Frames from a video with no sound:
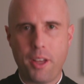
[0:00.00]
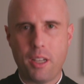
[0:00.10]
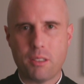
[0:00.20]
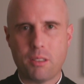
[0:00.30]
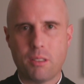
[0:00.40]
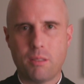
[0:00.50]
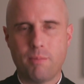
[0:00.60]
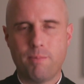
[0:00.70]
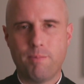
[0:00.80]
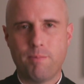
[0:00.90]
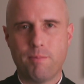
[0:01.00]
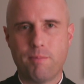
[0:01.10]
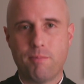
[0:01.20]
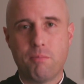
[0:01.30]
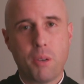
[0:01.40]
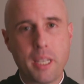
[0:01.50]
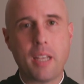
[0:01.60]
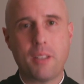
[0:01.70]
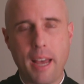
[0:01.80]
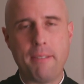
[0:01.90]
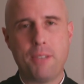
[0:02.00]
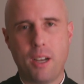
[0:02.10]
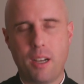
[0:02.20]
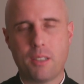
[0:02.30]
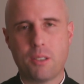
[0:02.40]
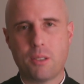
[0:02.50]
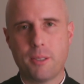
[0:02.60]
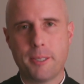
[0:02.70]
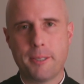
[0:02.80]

us, bringing life to us.